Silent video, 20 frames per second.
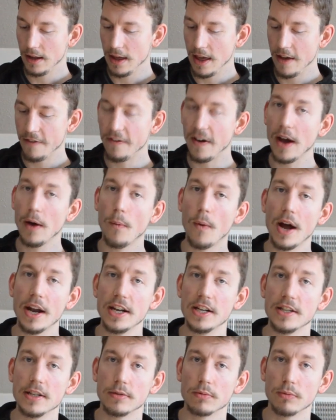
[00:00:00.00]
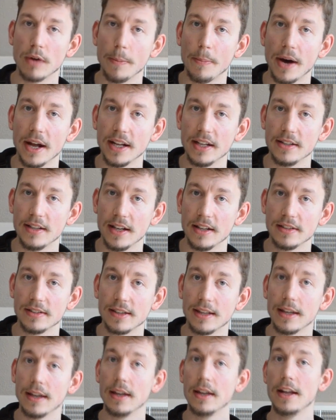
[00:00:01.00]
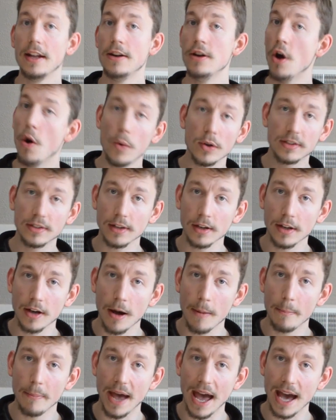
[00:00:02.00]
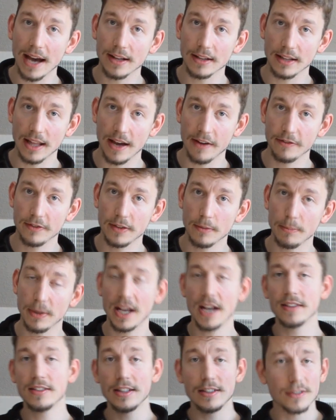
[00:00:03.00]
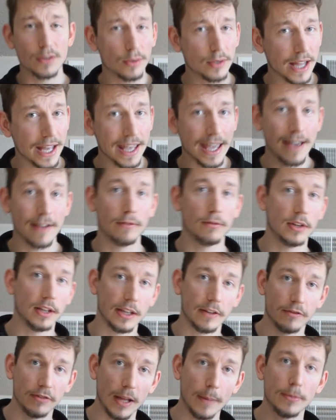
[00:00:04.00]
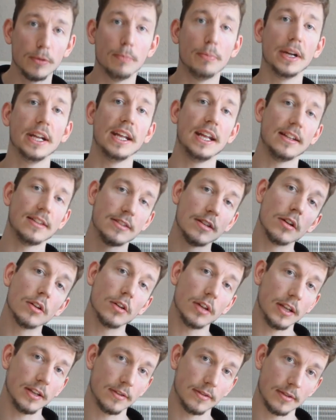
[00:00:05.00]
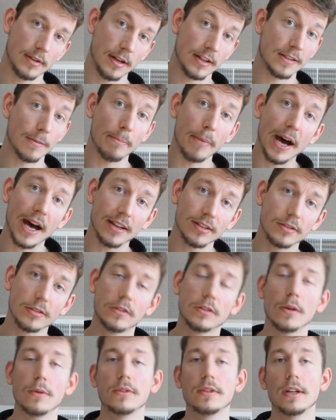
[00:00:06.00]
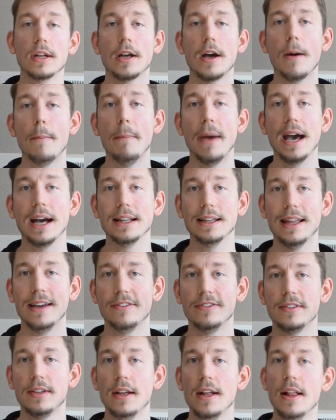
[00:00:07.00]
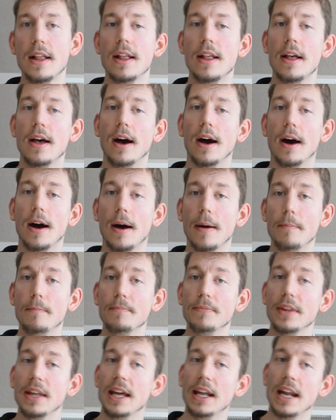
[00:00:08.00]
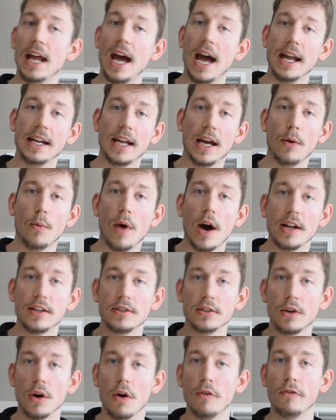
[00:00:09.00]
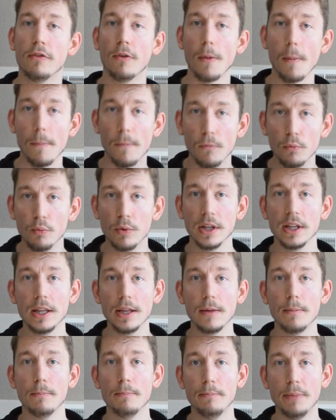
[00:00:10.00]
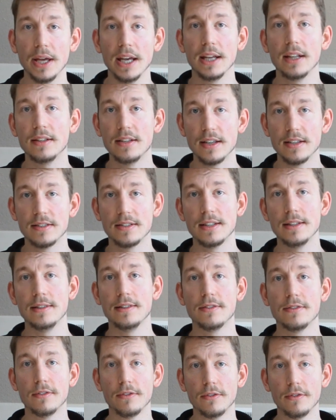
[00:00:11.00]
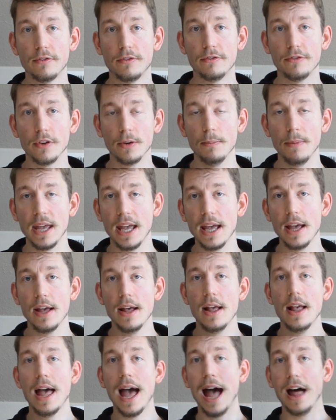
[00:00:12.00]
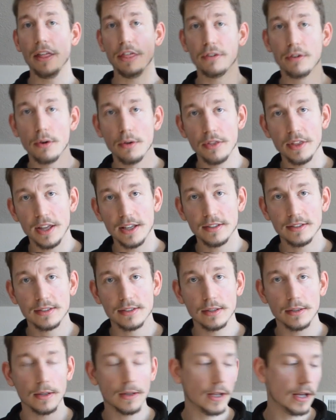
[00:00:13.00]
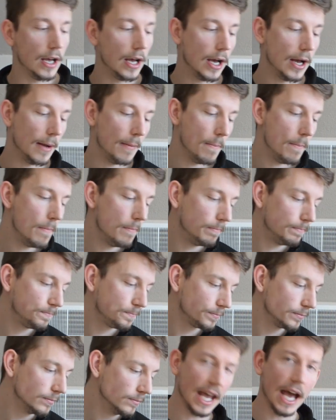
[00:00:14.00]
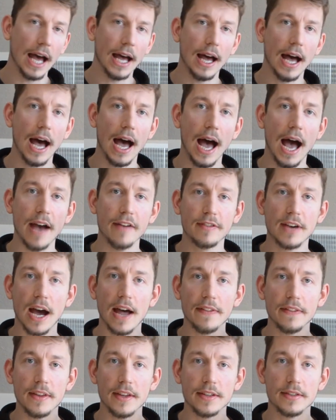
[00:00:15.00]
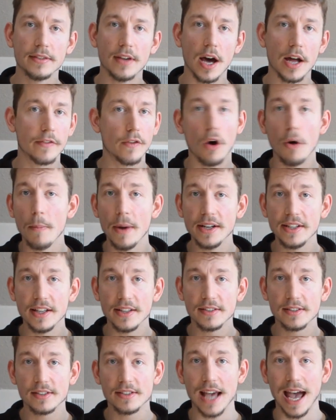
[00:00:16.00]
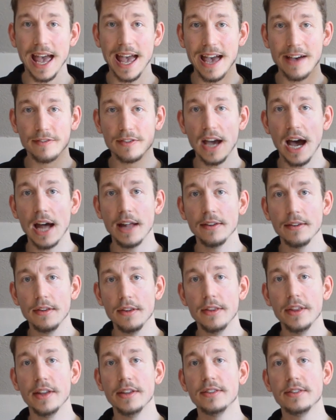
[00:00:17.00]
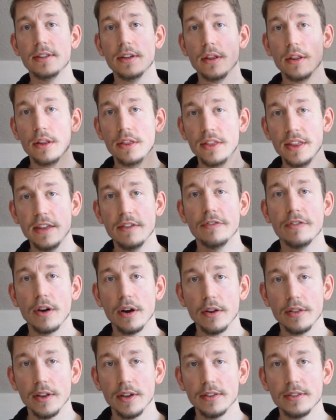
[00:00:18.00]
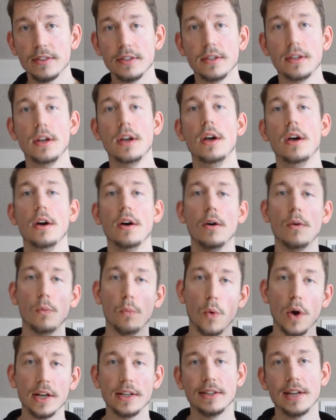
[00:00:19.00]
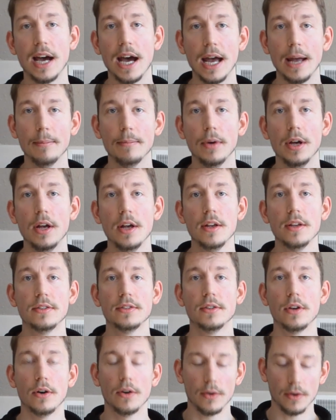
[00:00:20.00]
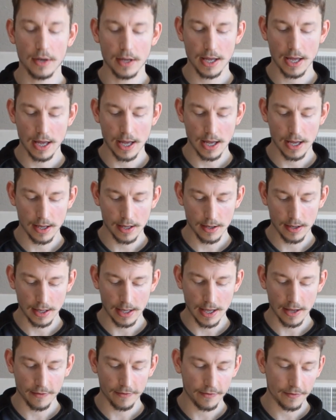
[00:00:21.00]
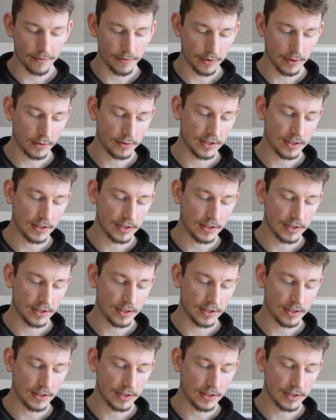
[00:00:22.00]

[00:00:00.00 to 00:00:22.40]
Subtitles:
if I want to just rip on a disc, know it's going to come back left, because it's so light it really flips, but it still is, it's a boss, so it's going to come back left, and I want to go for really big distance for me, I'll throw this. Yeah, I've gotten this, of all my discs, I have gotten this the farthest one time. So if you